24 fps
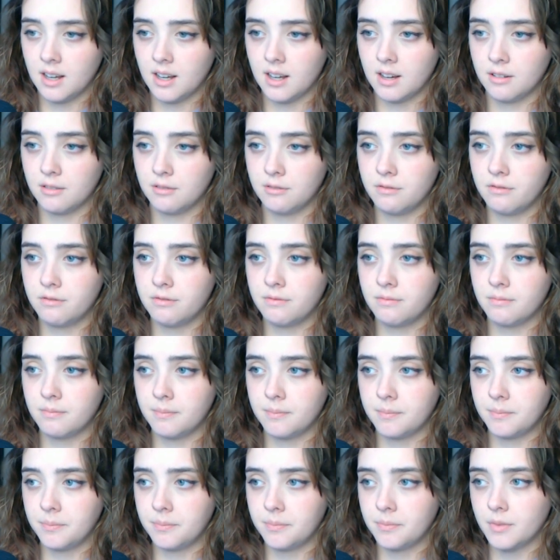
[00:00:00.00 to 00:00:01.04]
of
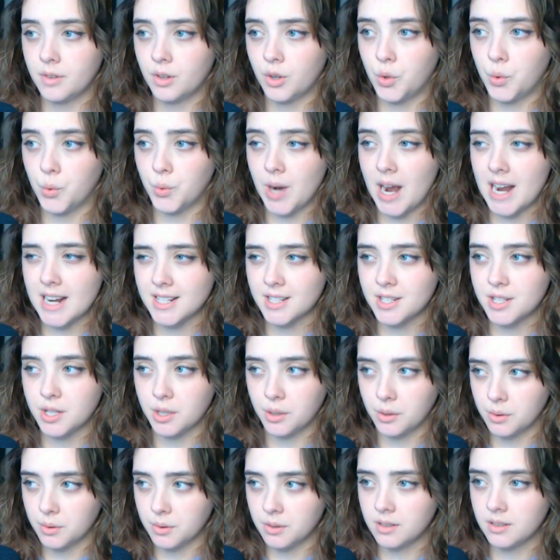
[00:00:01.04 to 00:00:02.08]

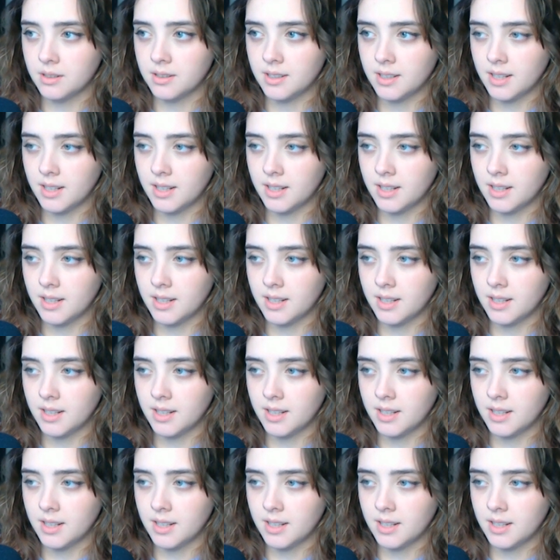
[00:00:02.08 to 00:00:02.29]
gratitude.